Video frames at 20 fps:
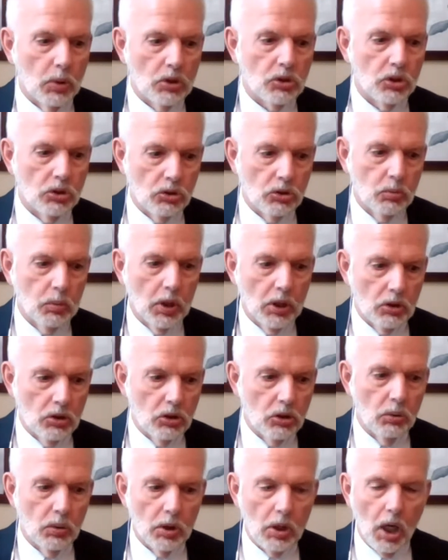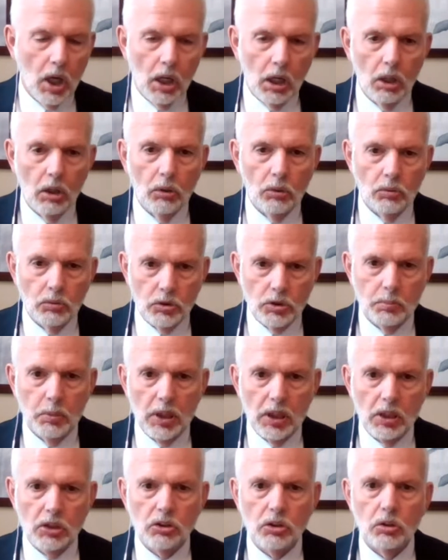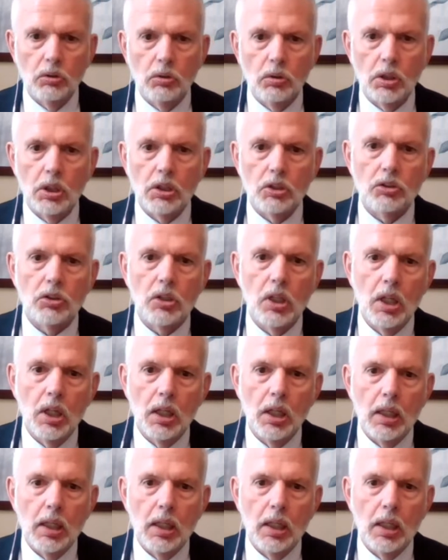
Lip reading: which is what You Are Not Alone speaks to, is